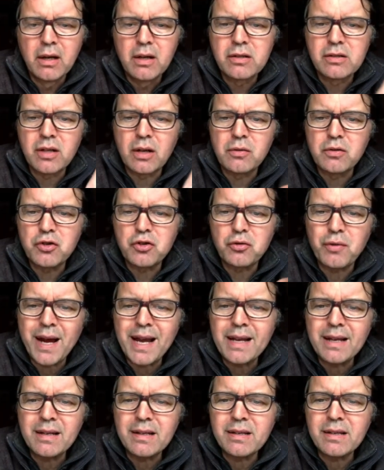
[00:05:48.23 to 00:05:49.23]
So
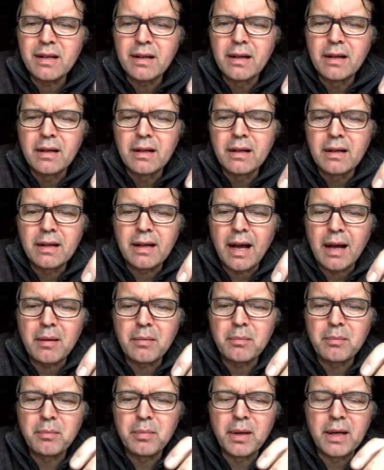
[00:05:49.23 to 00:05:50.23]
trend
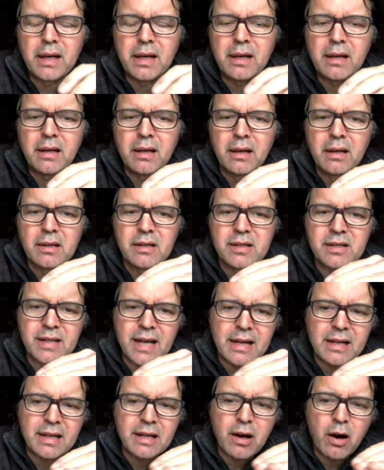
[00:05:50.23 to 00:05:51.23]
can be
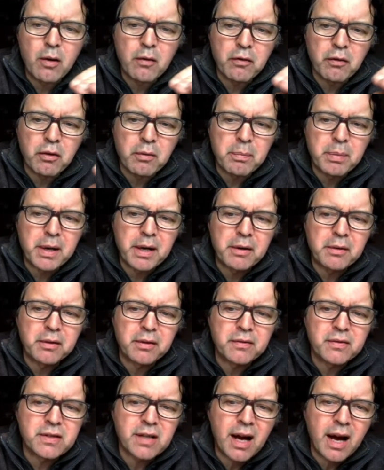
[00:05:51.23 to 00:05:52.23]
steady over a period
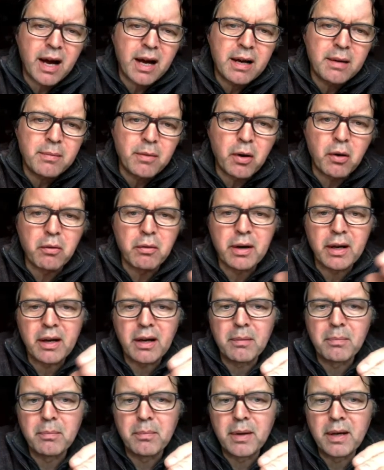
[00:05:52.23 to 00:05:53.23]
of time, or it
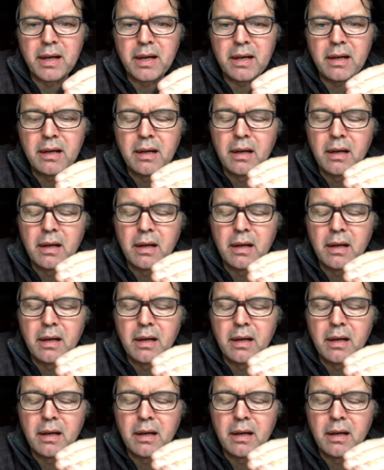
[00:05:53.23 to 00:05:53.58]
can be,